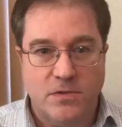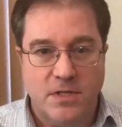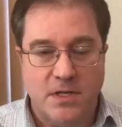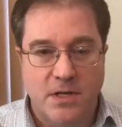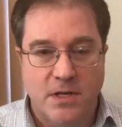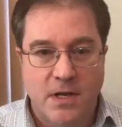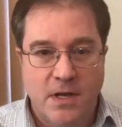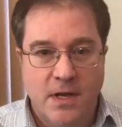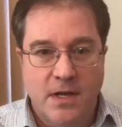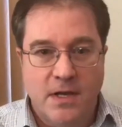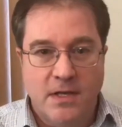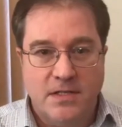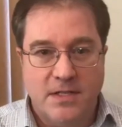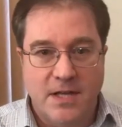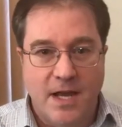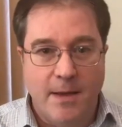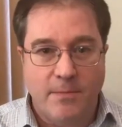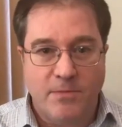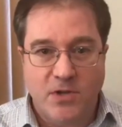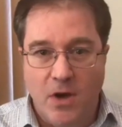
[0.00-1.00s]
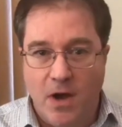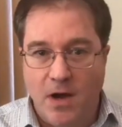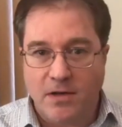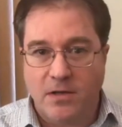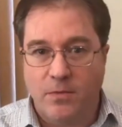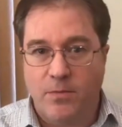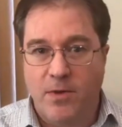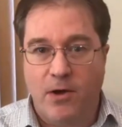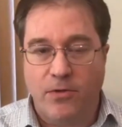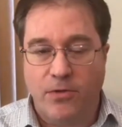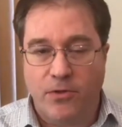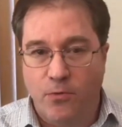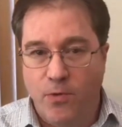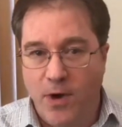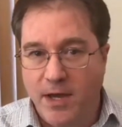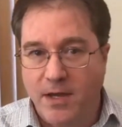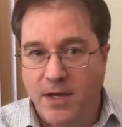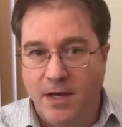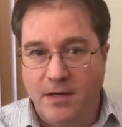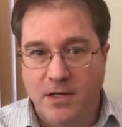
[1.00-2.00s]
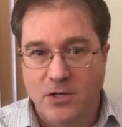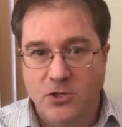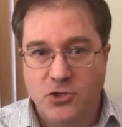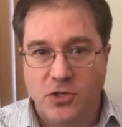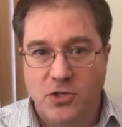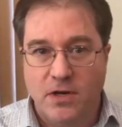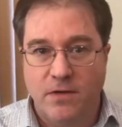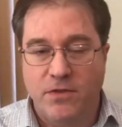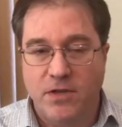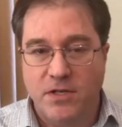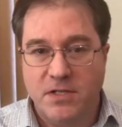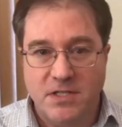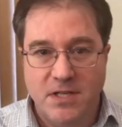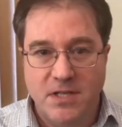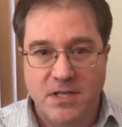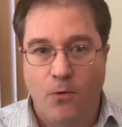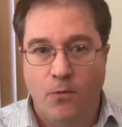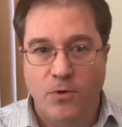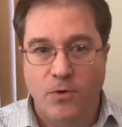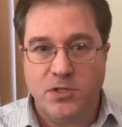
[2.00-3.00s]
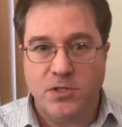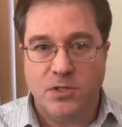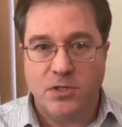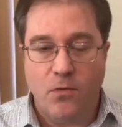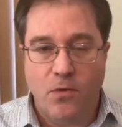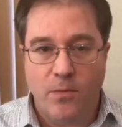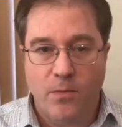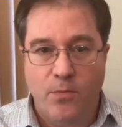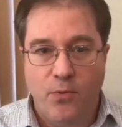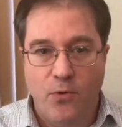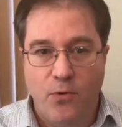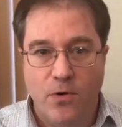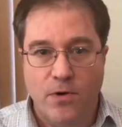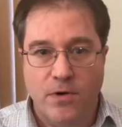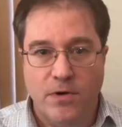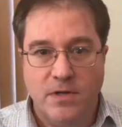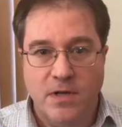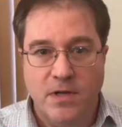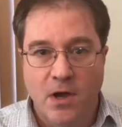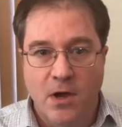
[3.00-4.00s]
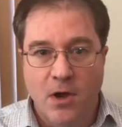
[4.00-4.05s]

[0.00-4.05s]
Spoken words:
And Sam talked about the recognition of the cell was so important.